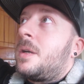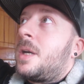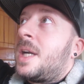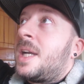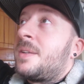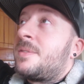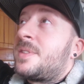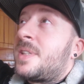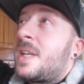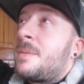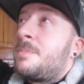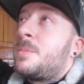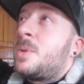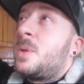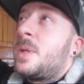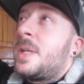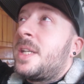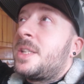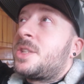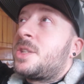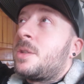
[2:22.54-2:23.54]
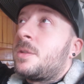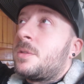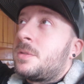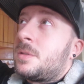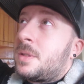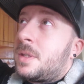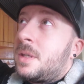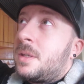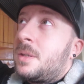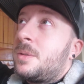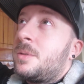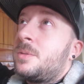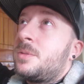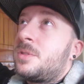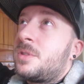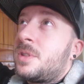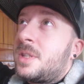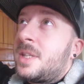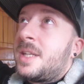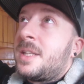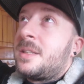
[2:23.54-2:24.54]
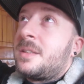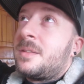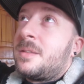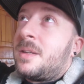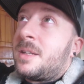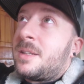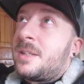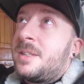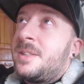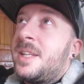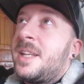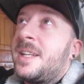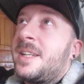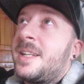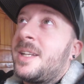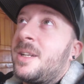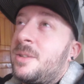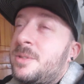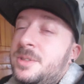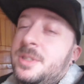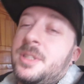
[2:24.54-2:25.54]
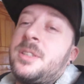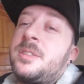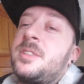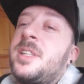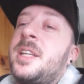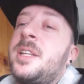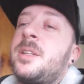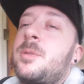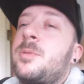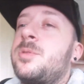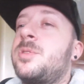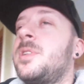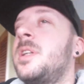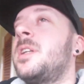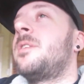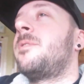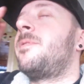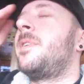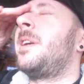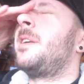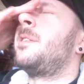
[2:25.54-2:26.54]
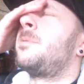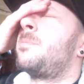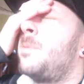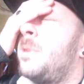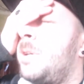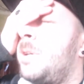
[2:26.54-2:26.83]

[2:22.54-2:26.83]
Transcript: I have 10 more headshots to go, so then I can then get onto the technical side of things